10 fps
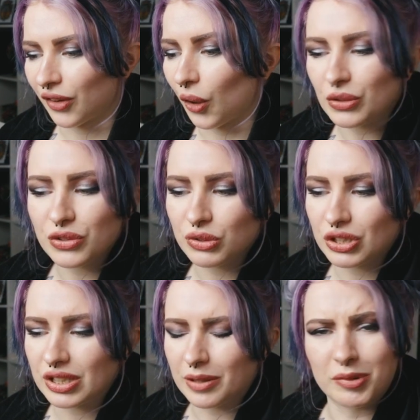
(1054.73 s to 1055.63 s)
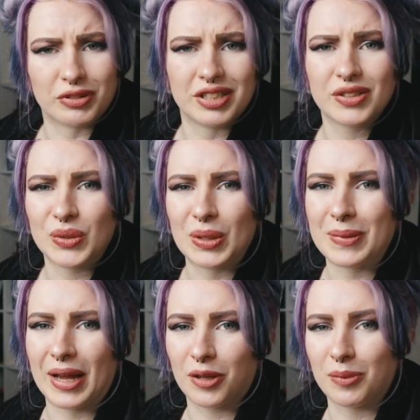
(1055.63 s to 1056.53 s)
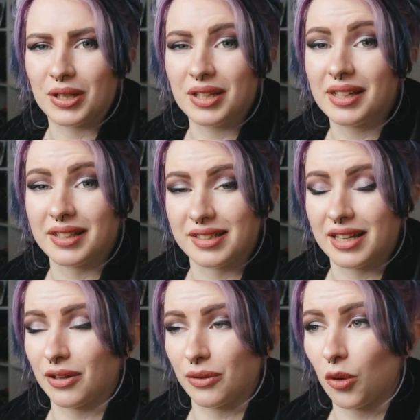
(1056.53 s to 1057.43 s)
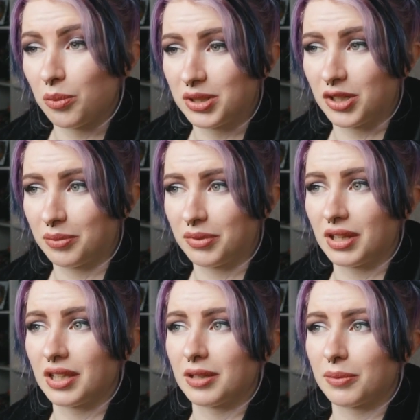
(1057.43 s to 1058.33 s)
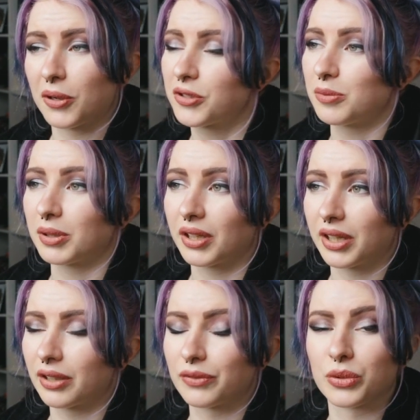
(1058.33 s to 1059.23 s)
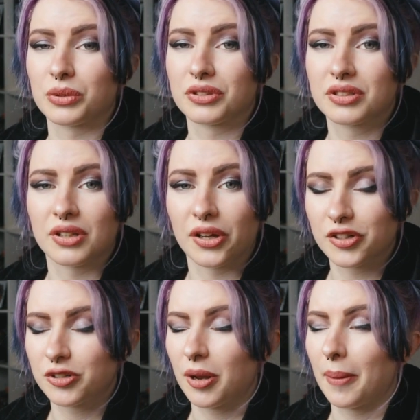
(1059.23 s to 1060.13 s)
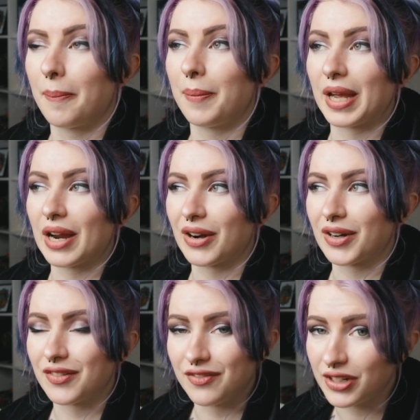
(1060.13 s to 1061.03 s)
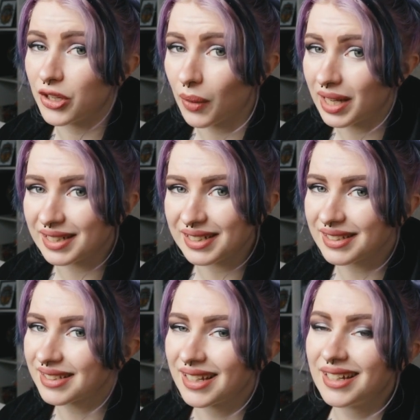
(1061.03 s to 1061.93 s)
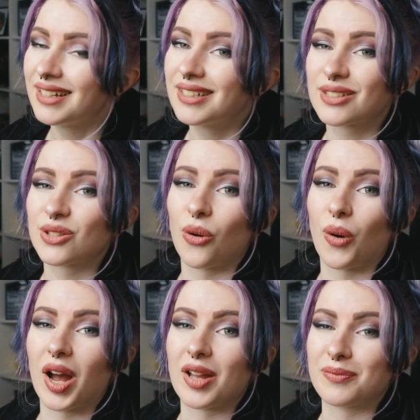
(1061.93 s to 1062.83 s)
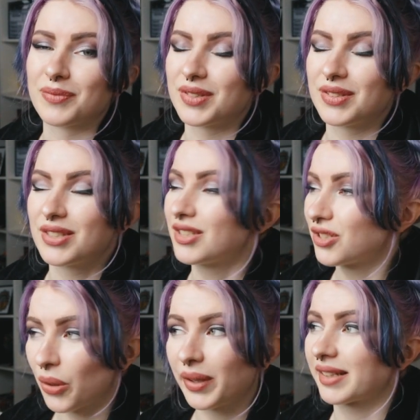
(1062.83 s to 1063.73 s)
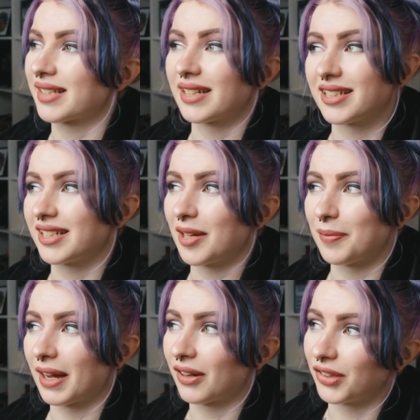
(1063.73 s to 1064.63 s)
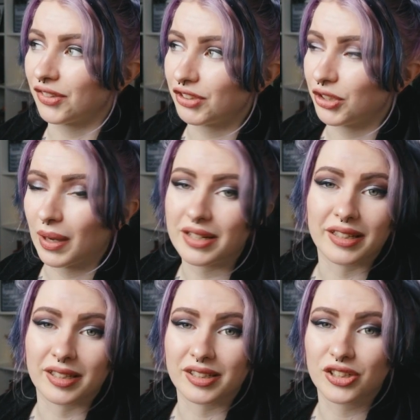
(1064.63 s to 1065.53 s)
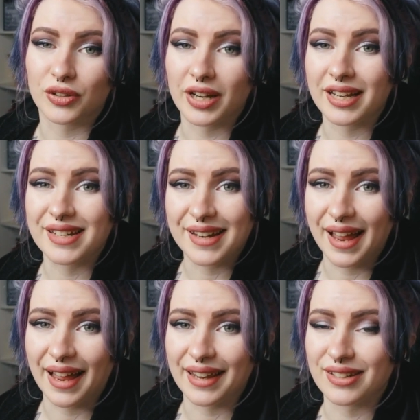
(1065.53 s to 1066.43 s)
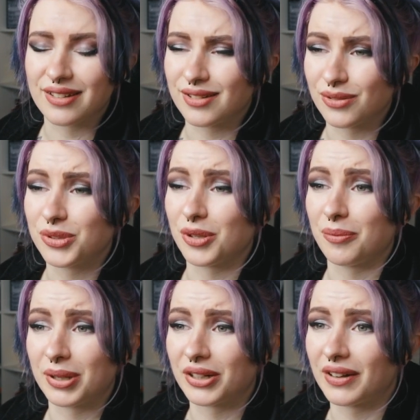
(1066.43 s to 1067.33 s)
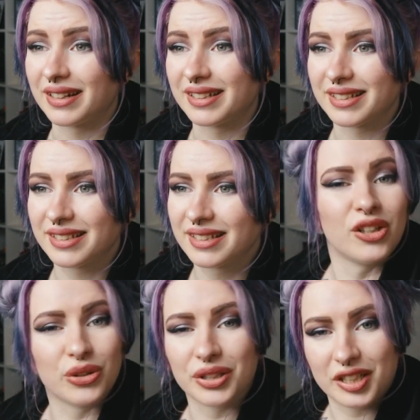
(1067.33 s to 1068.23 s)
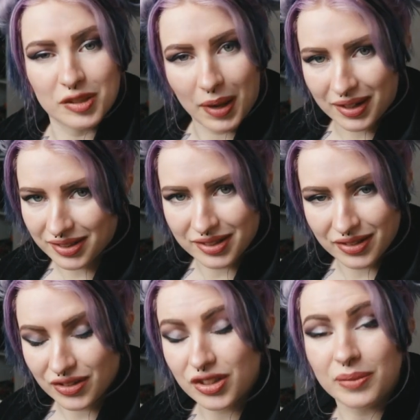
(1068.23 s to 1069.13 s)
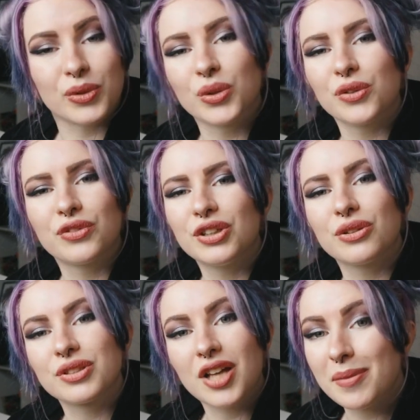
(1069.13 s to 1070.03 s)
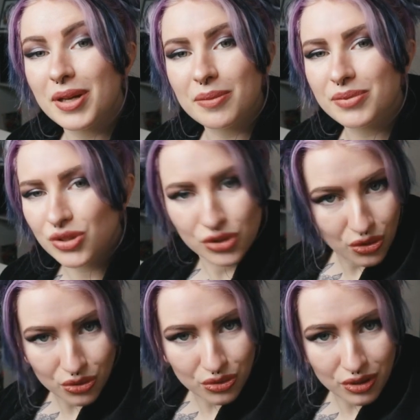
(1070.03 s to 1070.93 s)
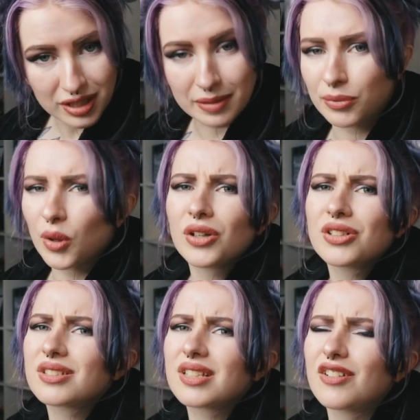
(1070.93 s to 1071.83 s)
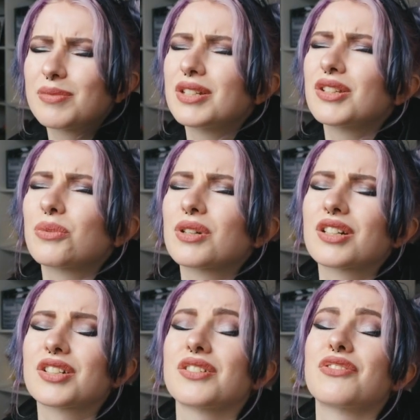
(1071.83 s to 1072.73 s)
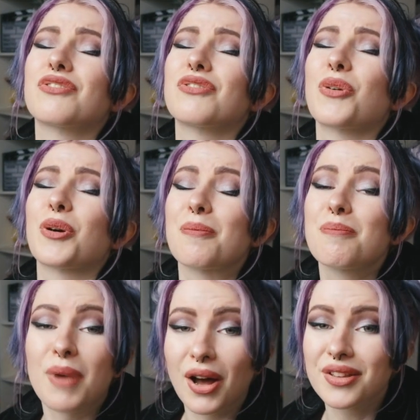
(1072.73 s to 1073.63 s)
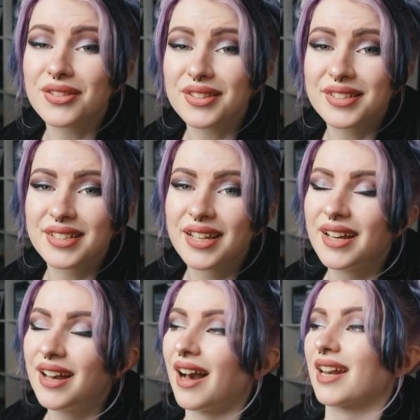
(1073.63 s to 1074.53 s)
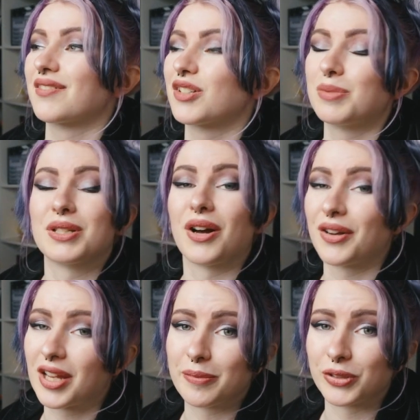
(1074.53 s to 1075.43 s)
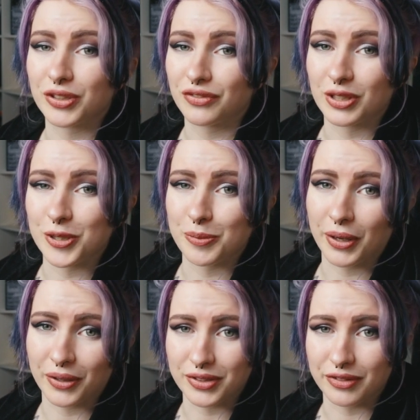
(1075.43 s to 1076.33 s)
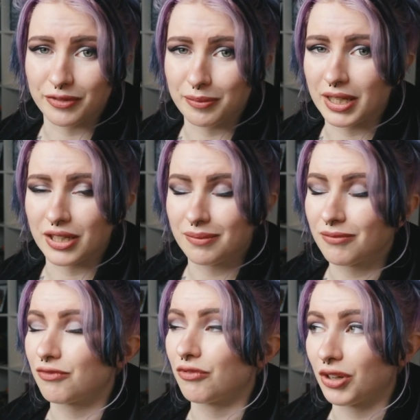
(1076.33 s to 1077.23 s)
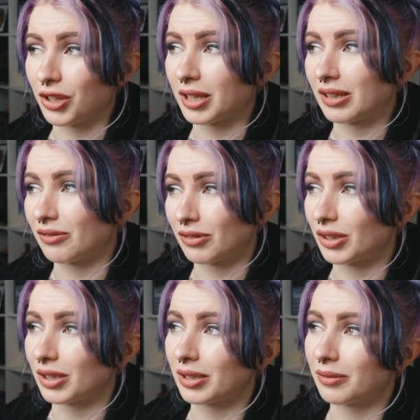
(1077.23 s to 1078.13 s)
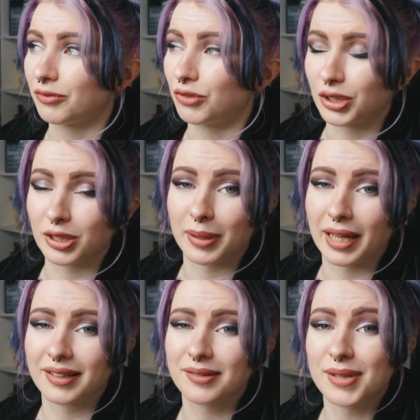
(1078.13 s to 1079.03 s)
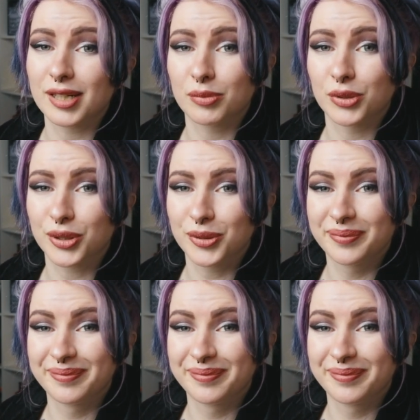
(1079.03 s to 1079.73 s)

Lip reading: Also, just upgrading to a Mac Mini has now opened up the possibility of doing such bigger video edits, so I'm so excited to get back on the video editing train and do some bigger edits. You can expect to see some cool videos coming up soon, some projects that have been in the works for months and I've just been unable to finish because of my really bad MacBook.